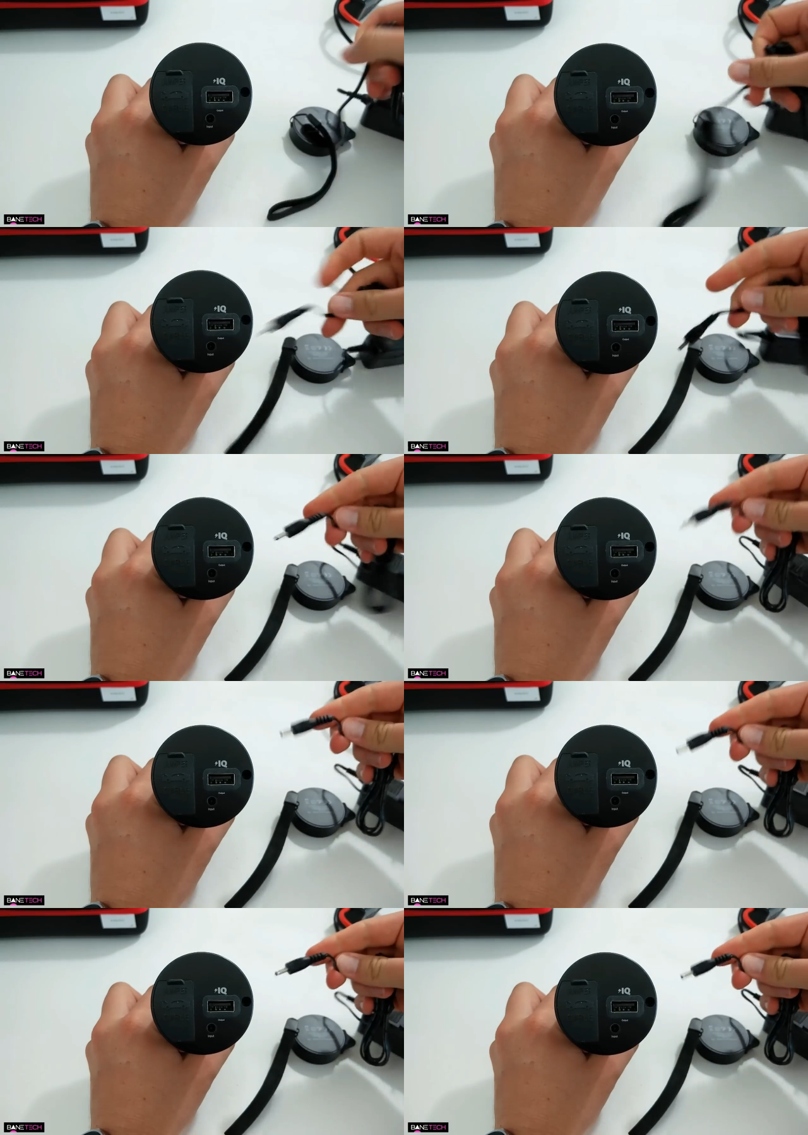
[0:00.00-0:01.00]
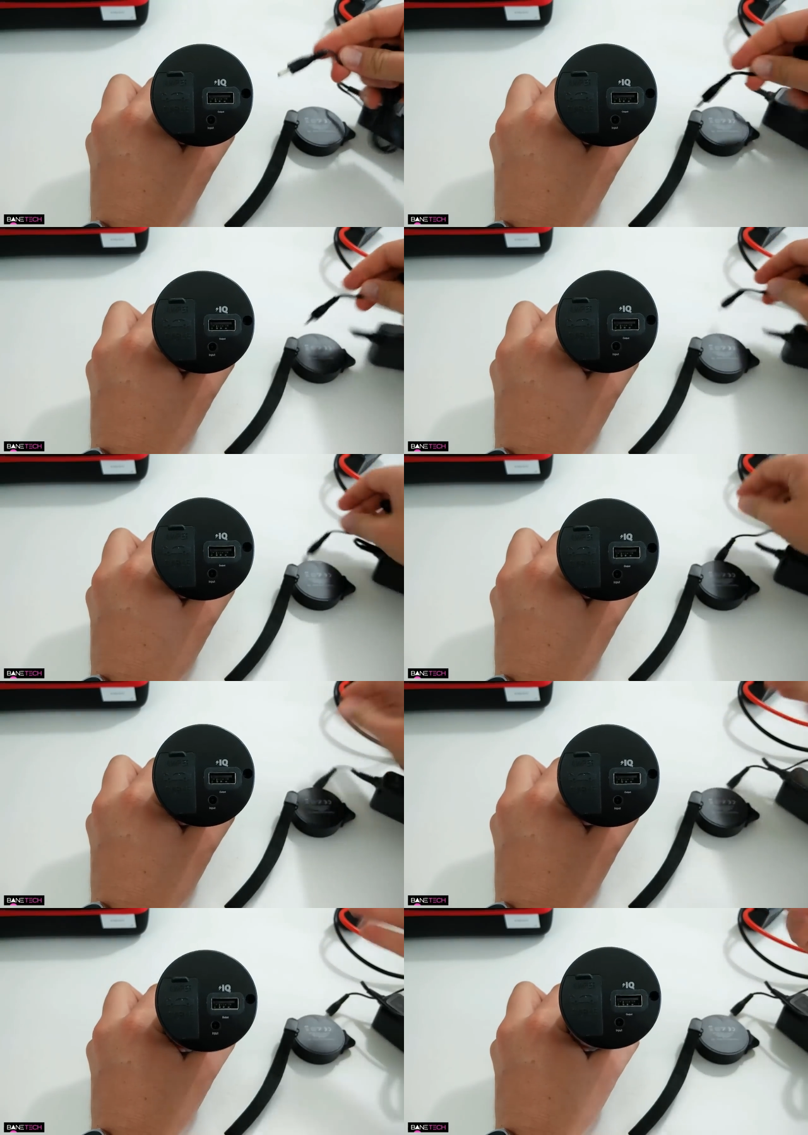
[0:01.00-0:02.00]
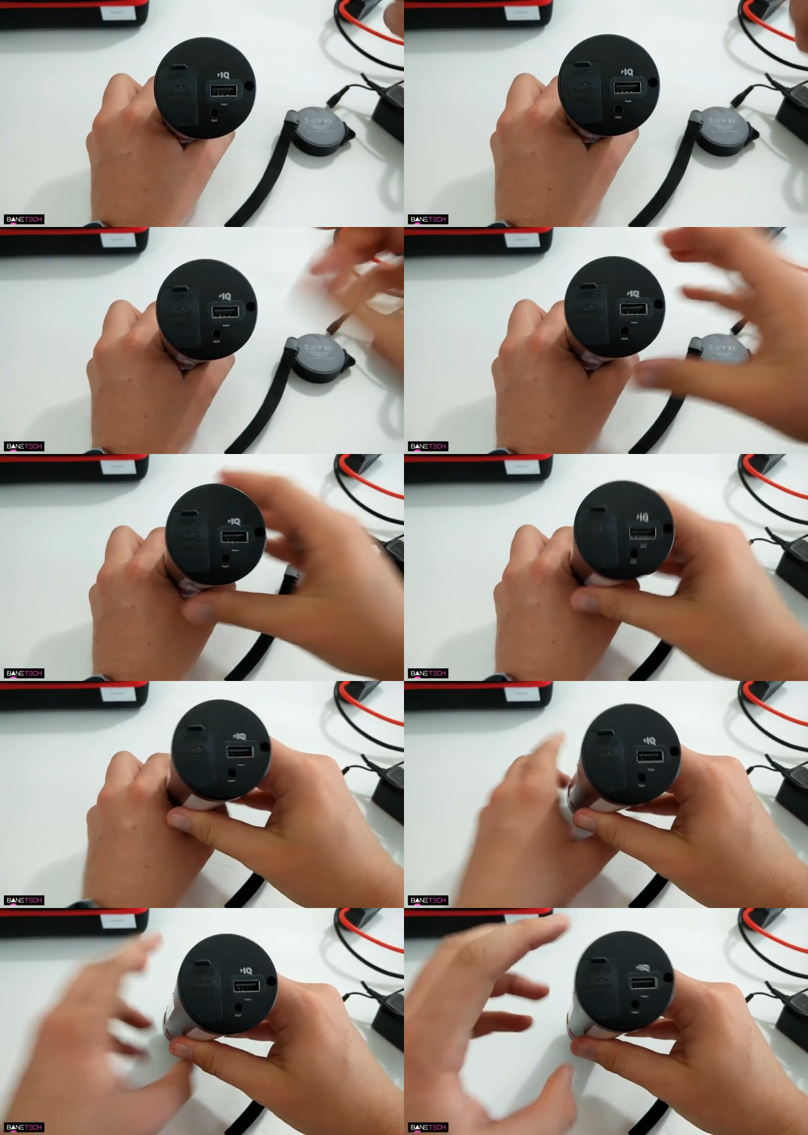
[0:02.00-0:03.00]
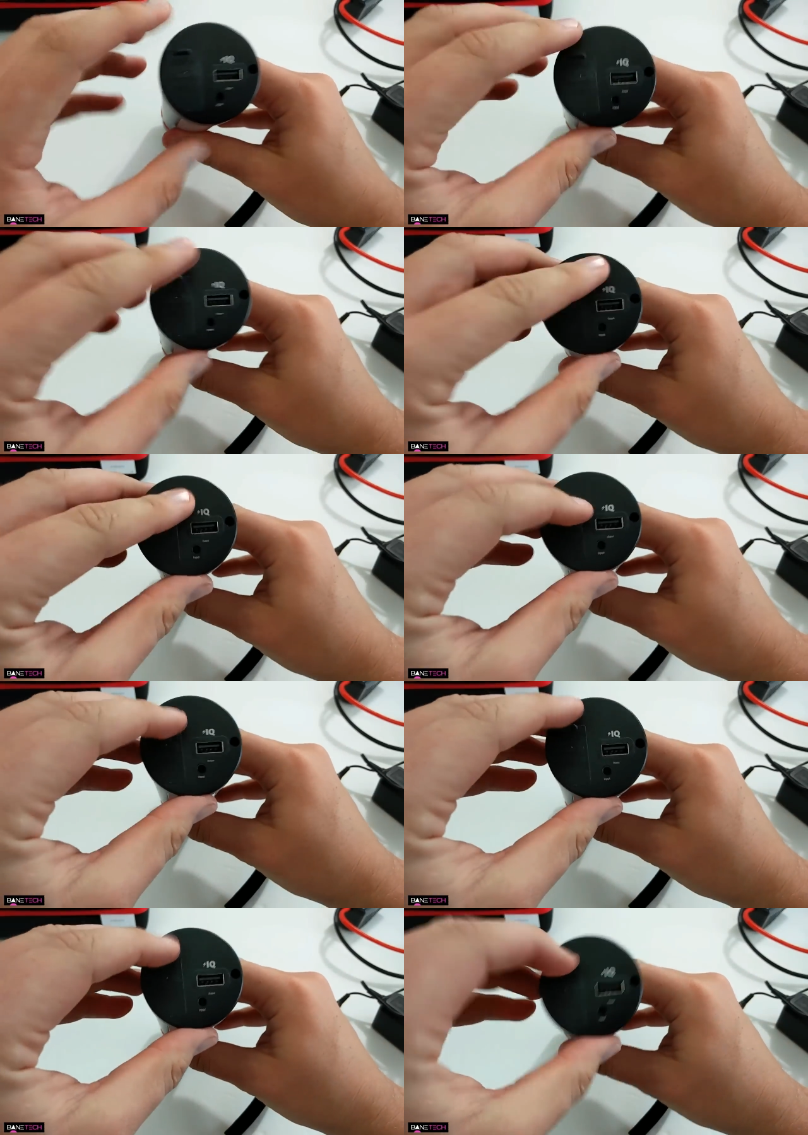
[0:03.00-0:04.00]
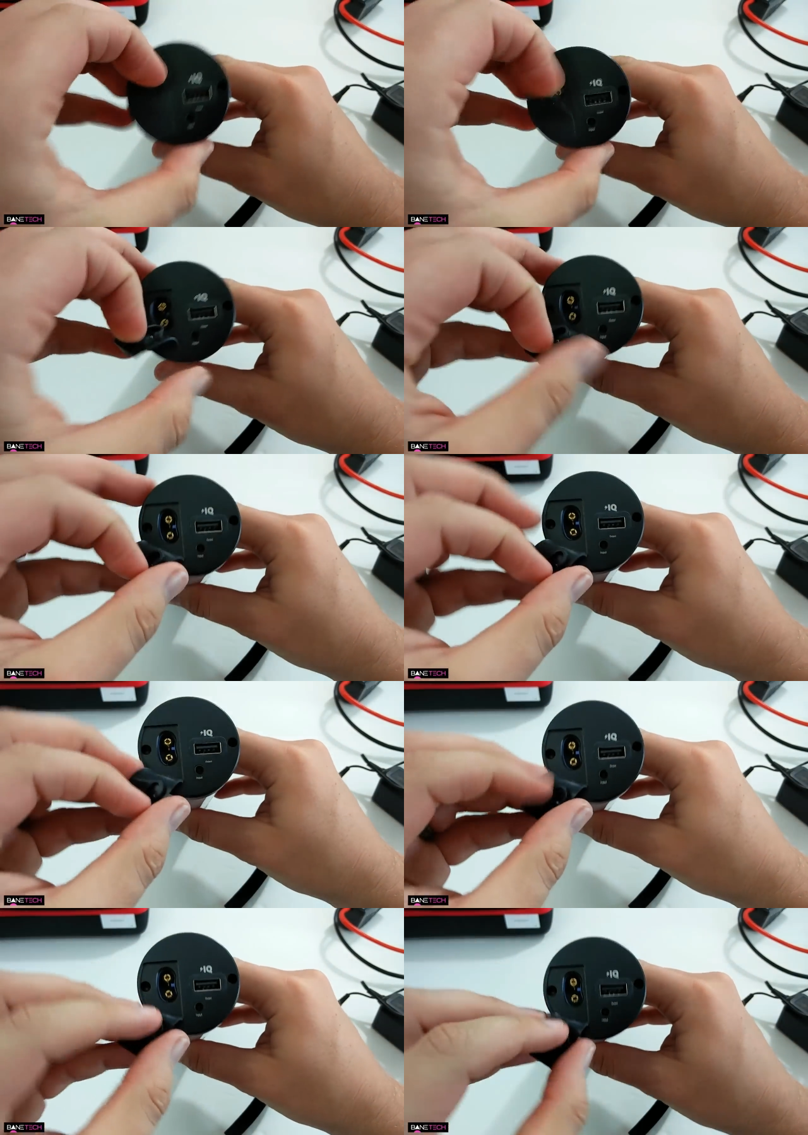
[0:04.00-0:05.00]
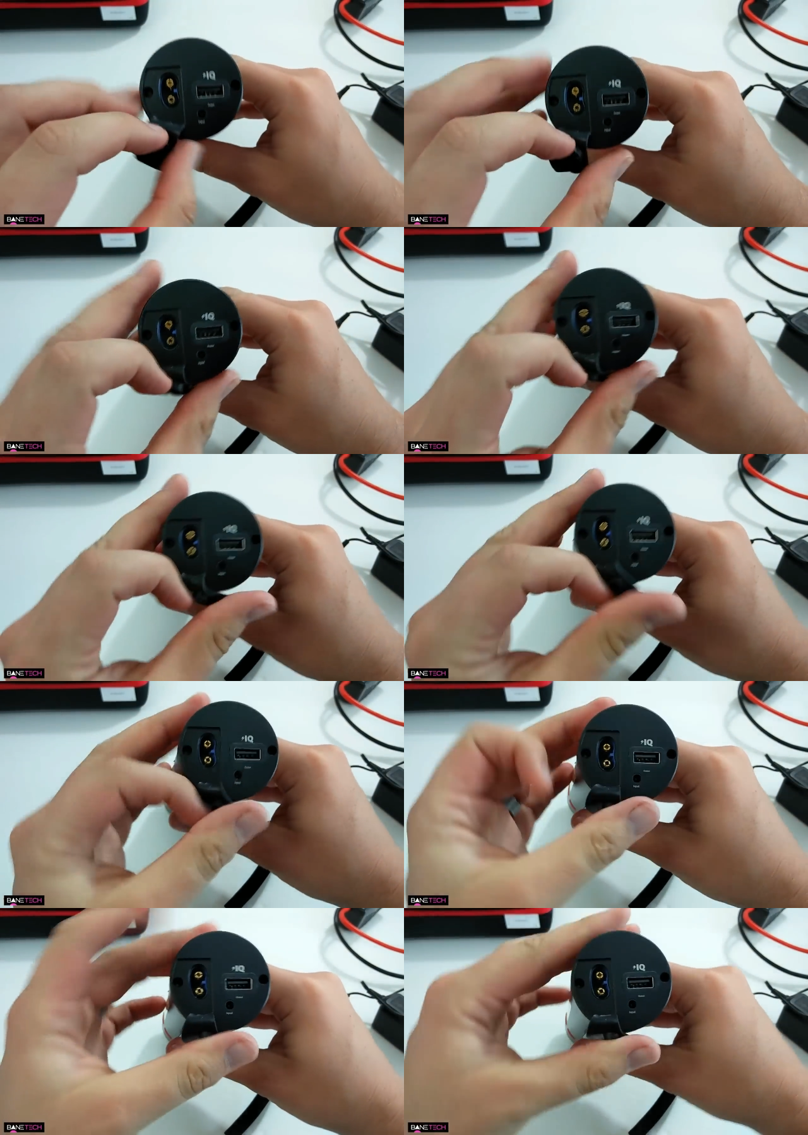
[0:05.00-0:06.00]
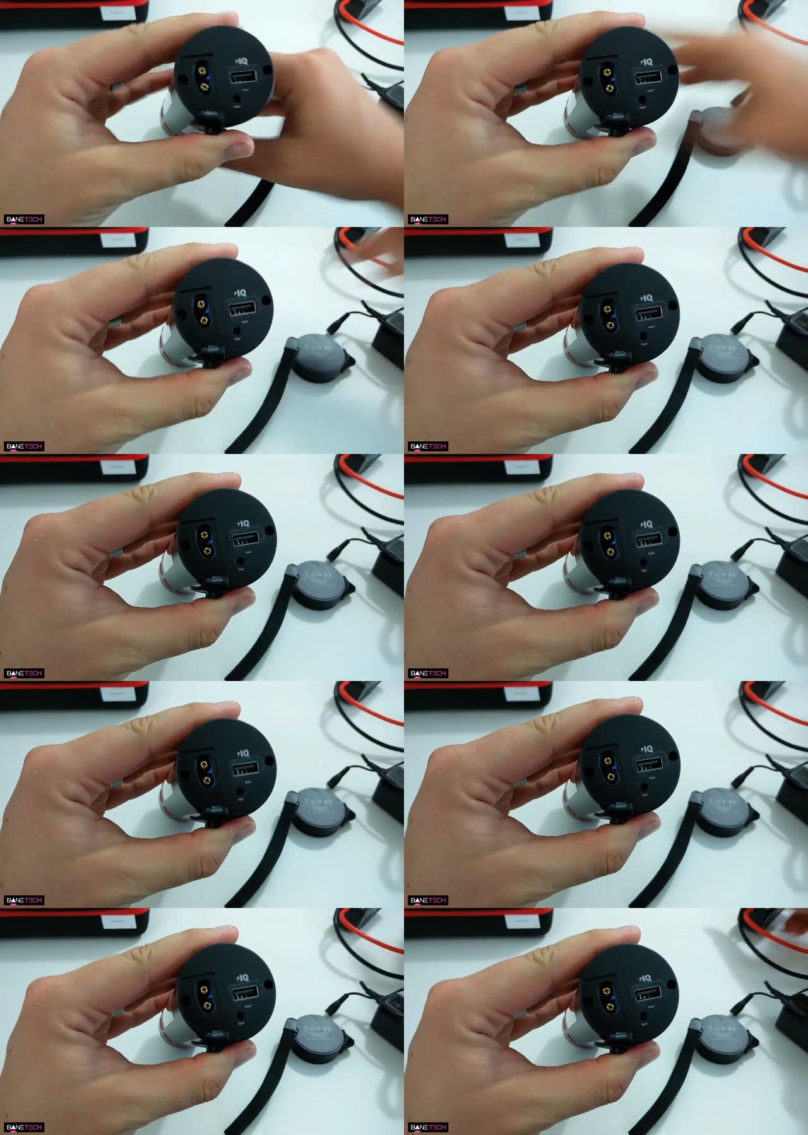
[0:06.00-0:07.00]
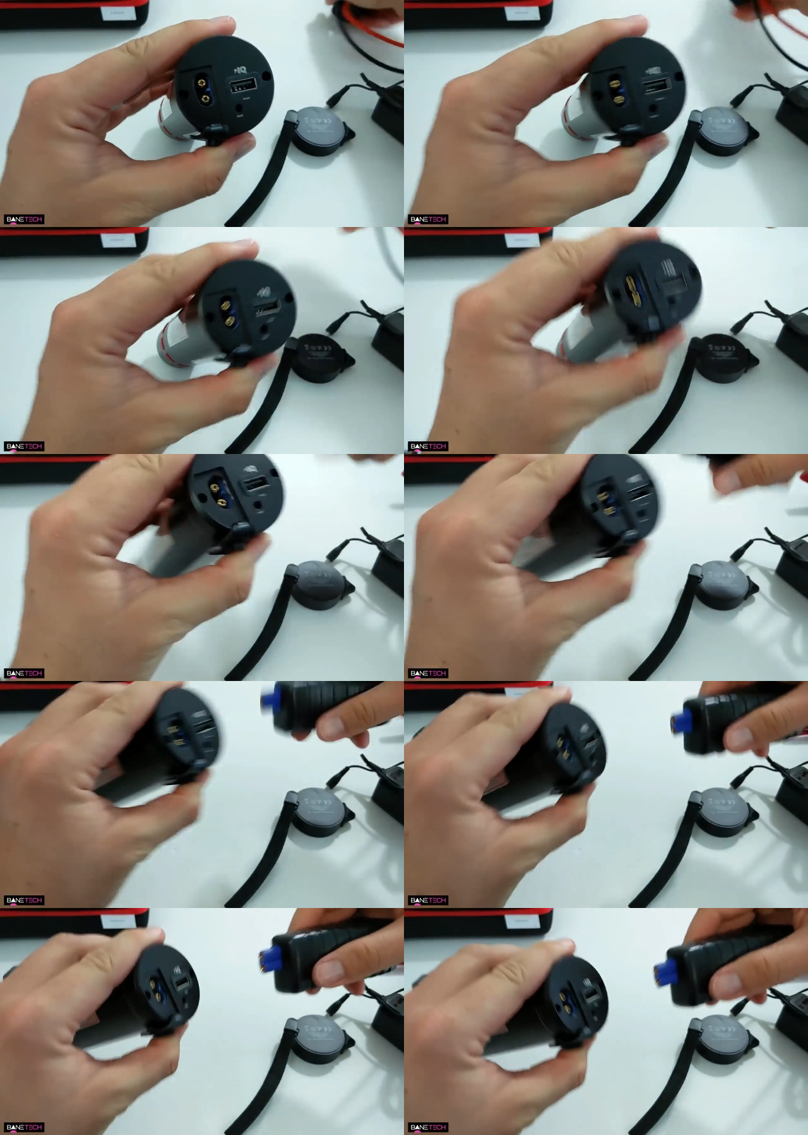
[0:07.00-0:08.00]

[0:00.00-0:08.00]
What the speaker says: [unreadable: no face in view]